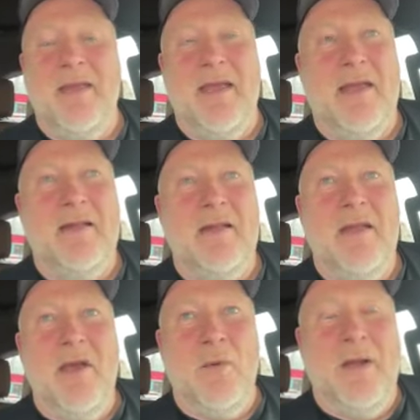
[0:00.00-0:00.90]
And
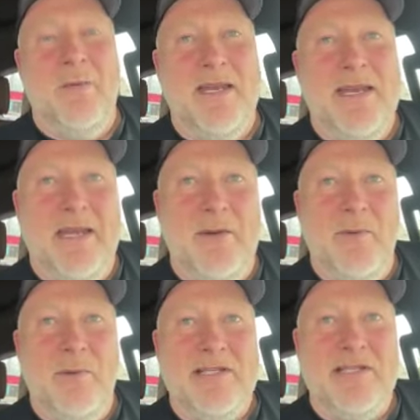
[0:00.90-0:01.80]
when we did,
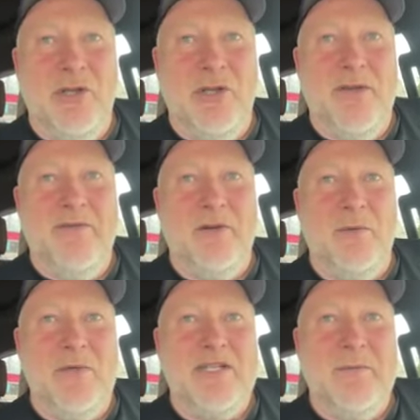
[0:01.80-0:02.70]
we went to Louisville,
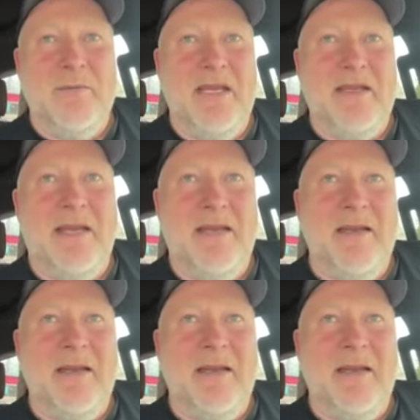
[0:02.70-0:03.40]
which is a meet that